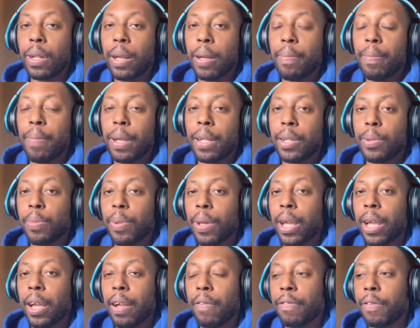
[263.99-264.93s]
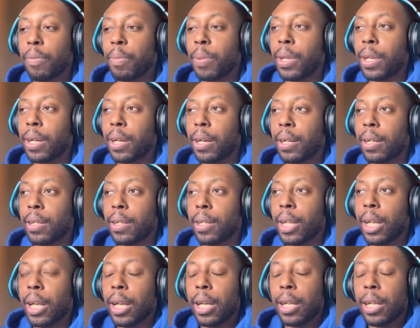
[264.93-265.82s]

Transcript: their best behavior because